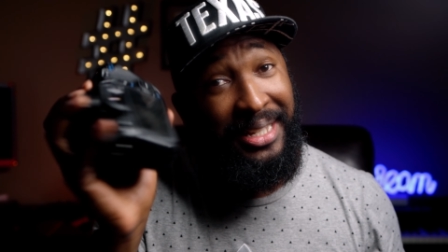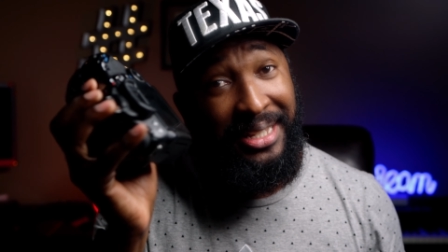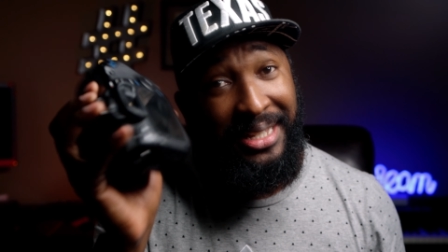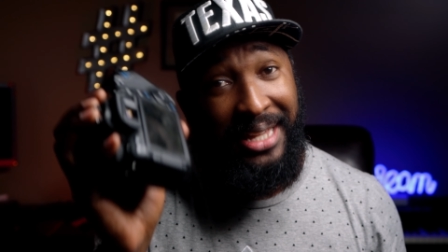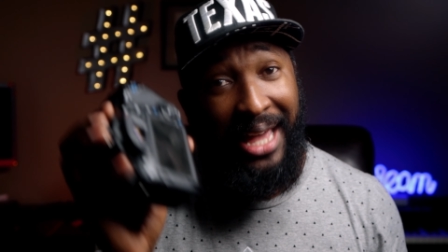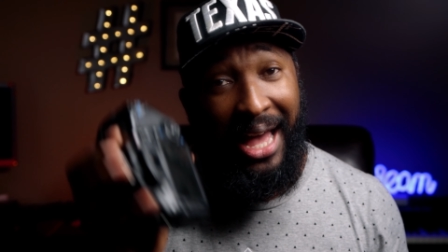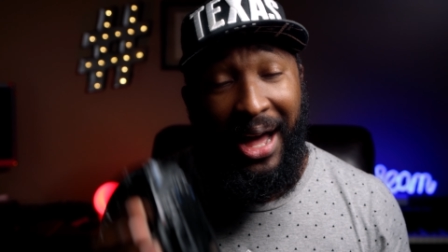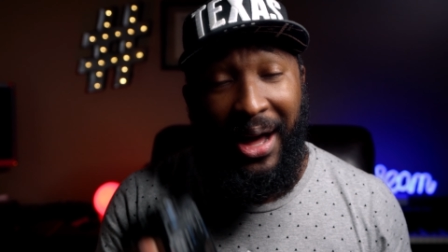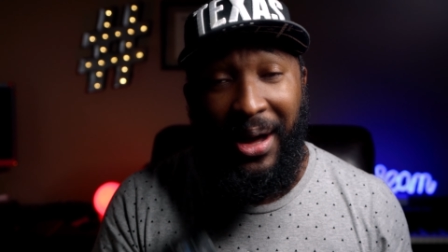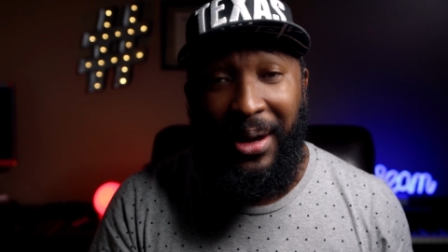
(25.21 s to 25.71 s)

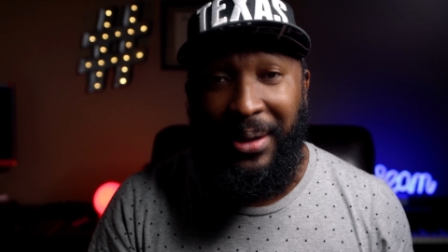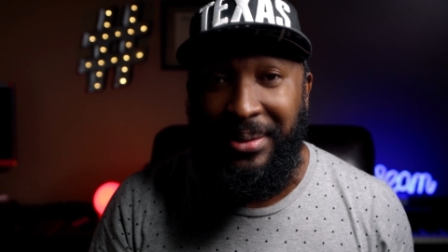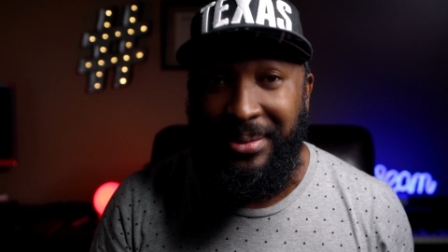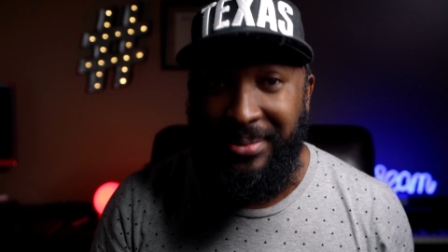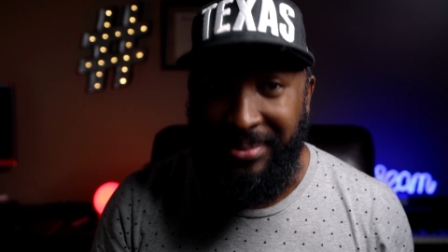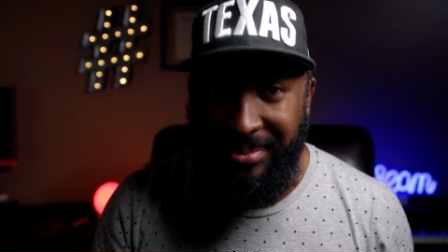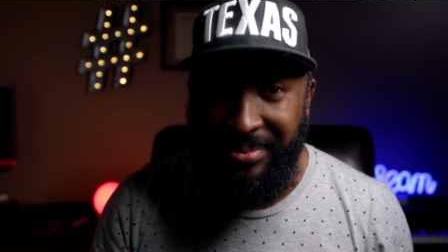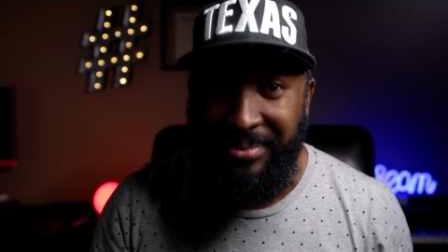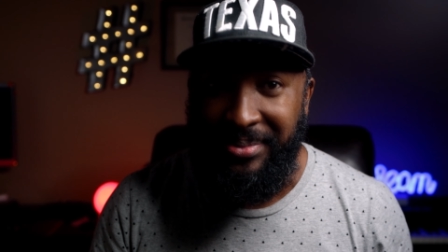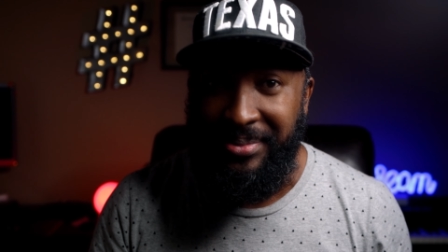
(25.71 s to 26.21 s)

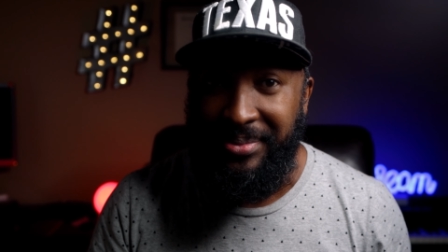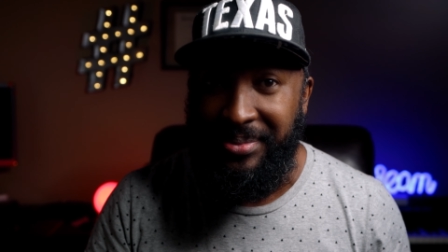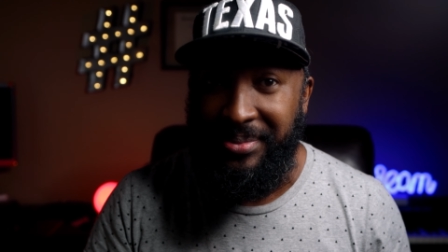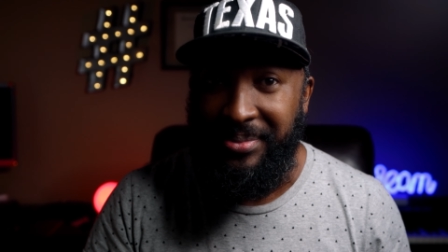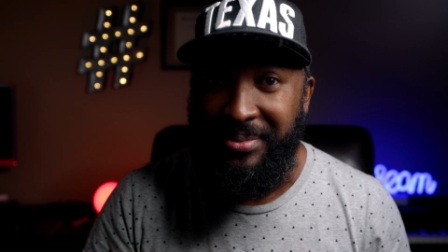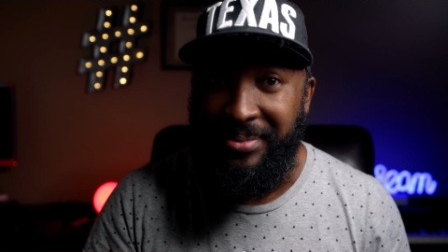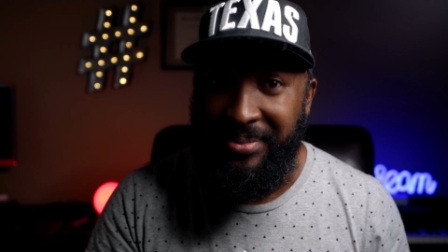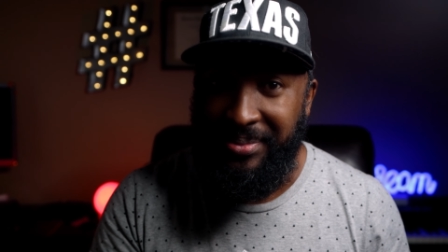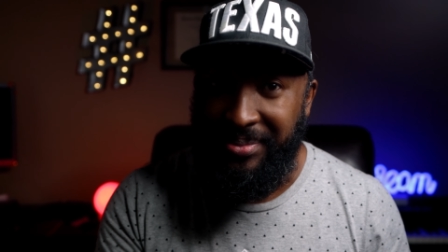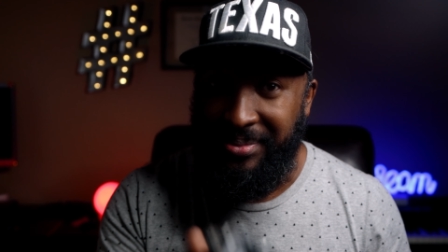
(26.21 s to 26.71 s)
Y'all,
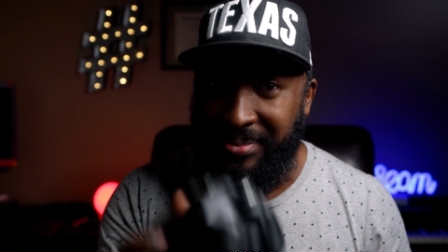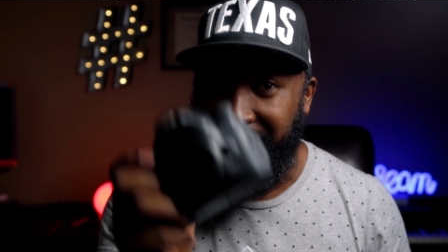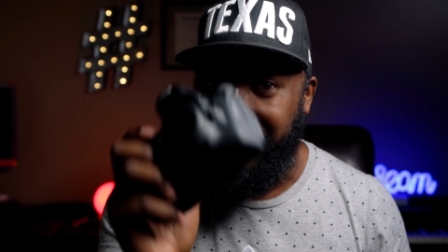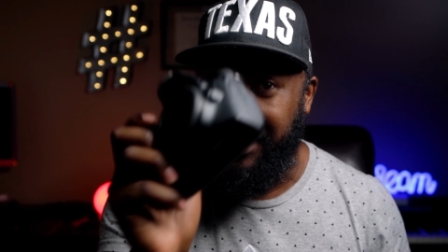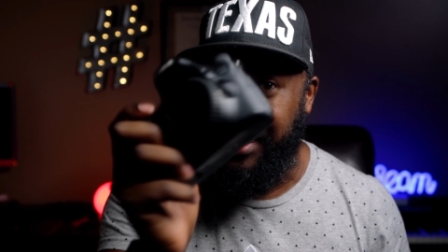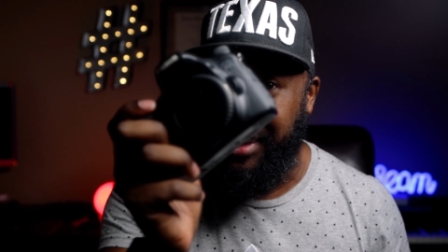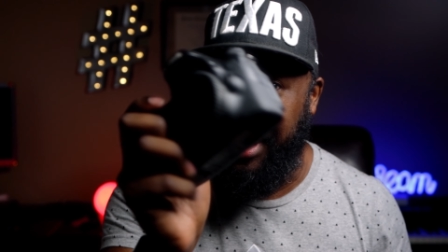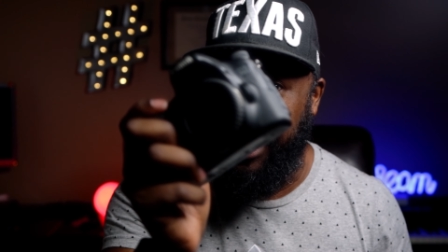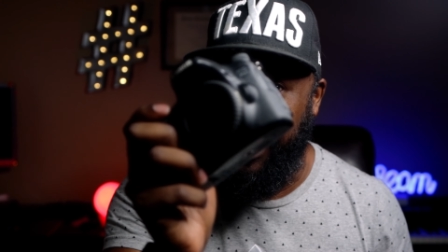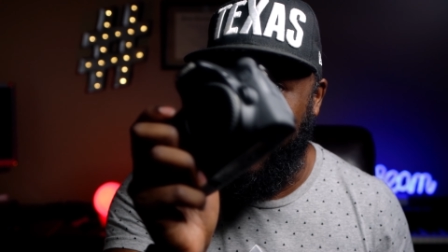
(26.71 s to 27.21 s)

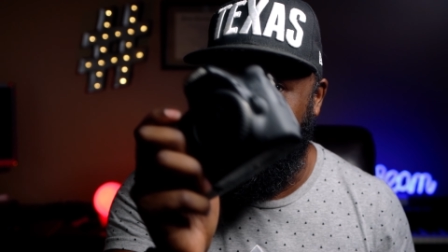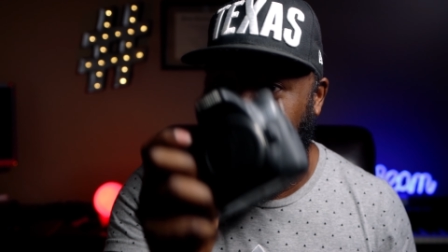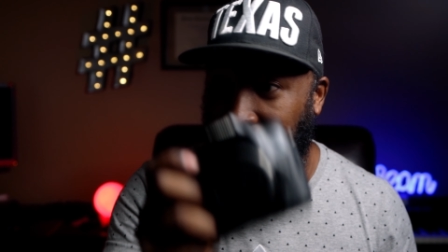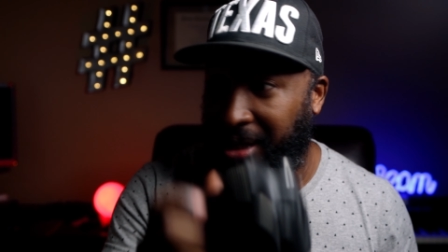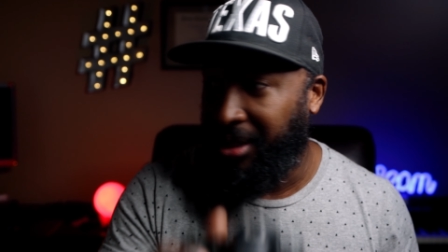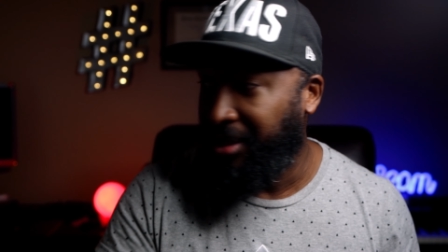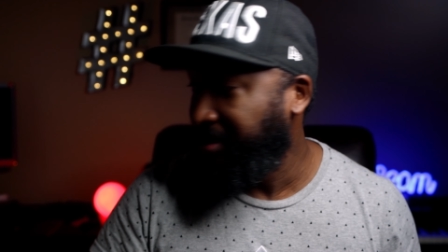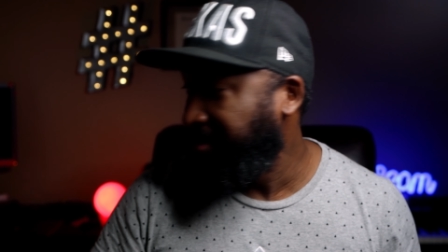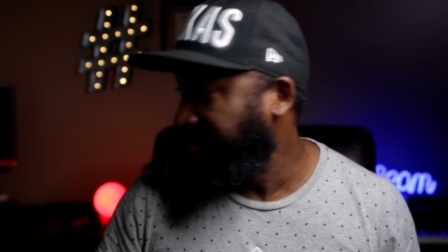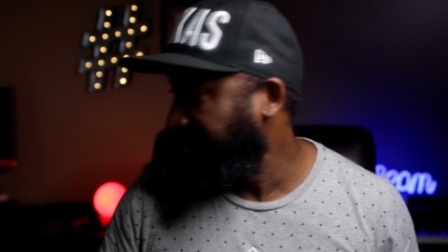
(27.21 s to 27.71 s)
it's a good
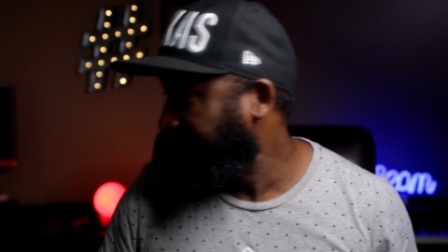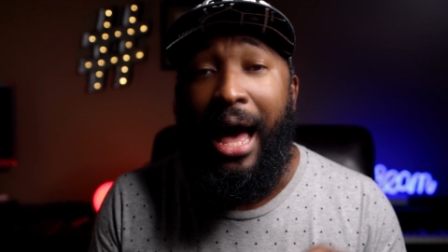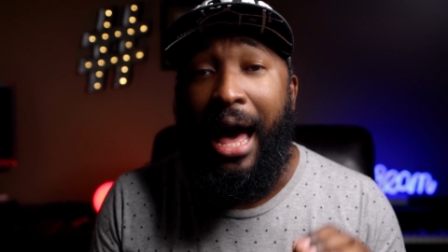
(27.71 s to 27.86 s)
day.